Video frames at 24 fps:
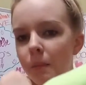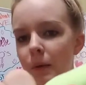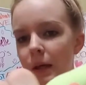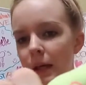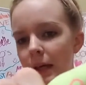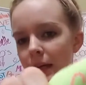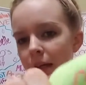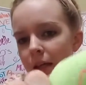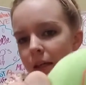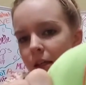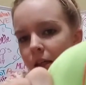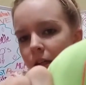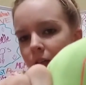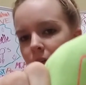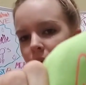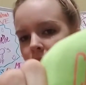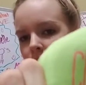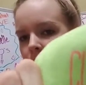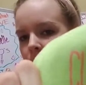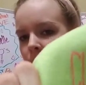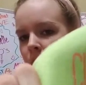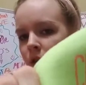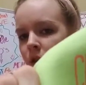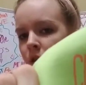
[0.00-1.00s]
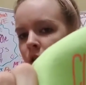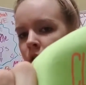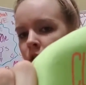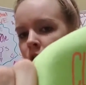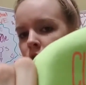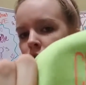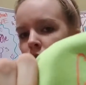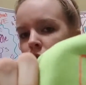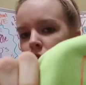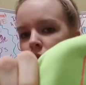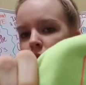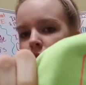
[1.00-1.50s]
pink, and
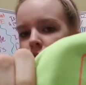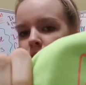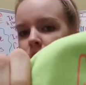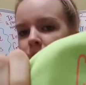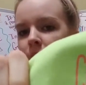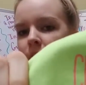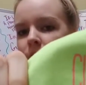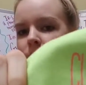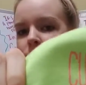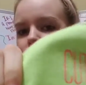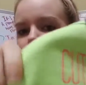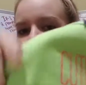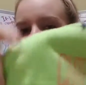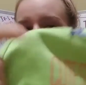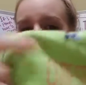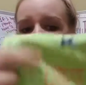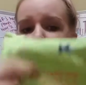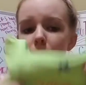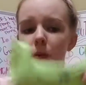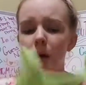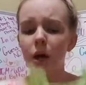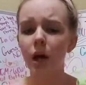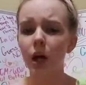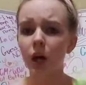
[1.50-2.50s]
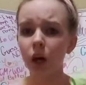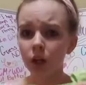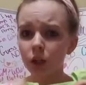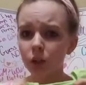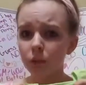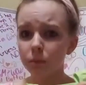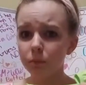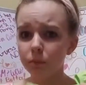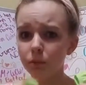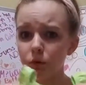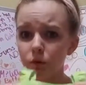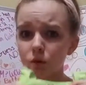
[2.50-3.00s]
girl ever is
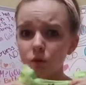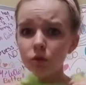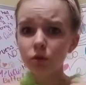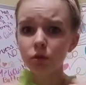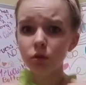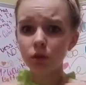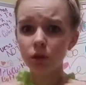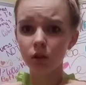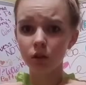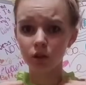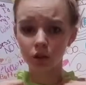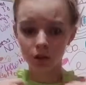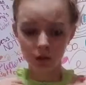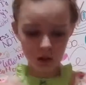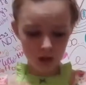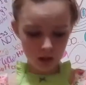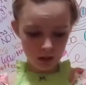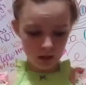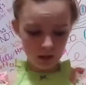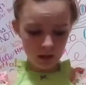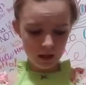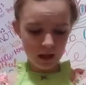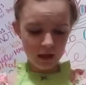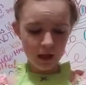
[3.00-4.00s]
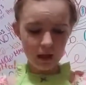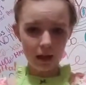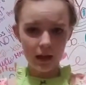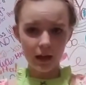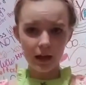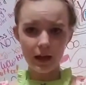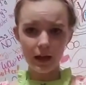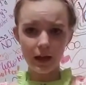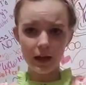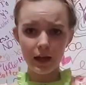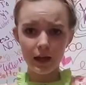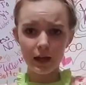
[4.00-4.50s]
purple.
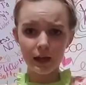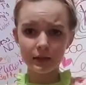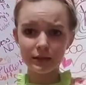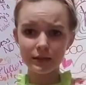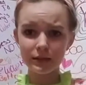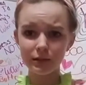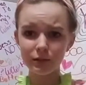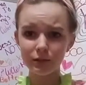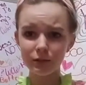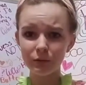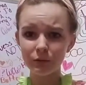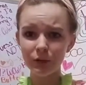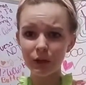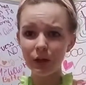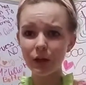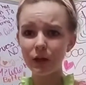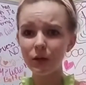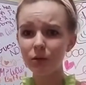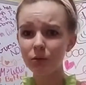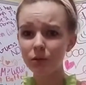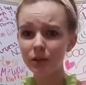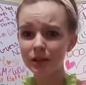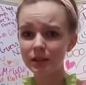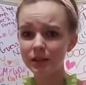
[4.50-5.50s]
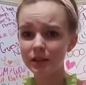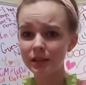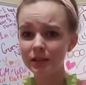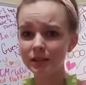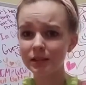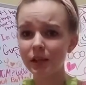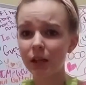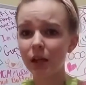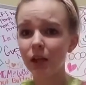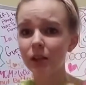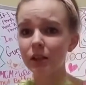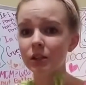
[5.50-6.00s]
And to go with these
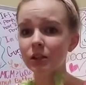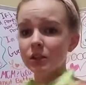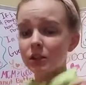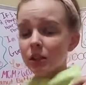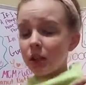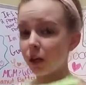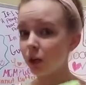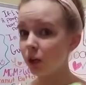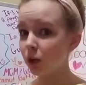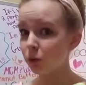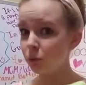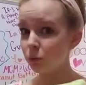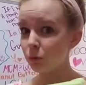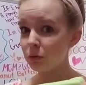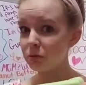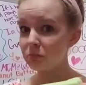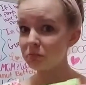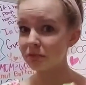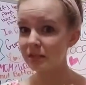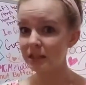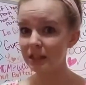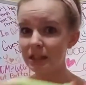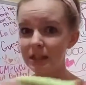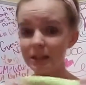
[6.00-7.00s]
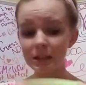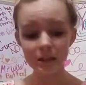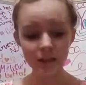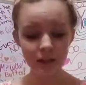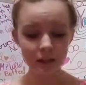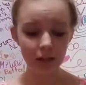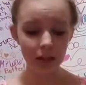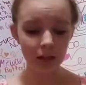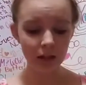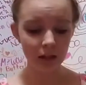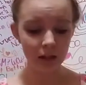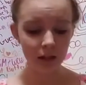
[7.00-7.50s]
two onesies,
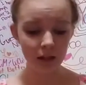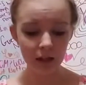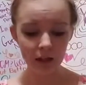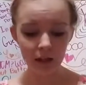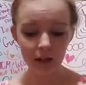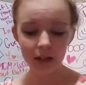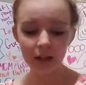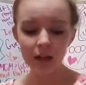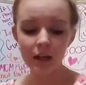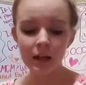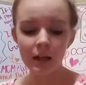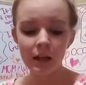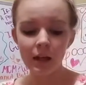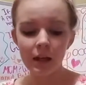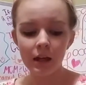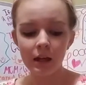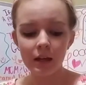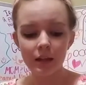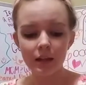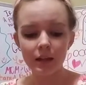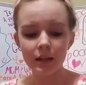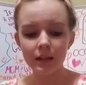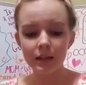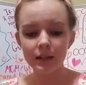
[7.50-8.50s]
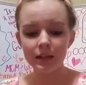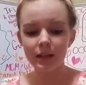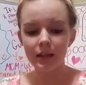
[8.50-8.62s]
it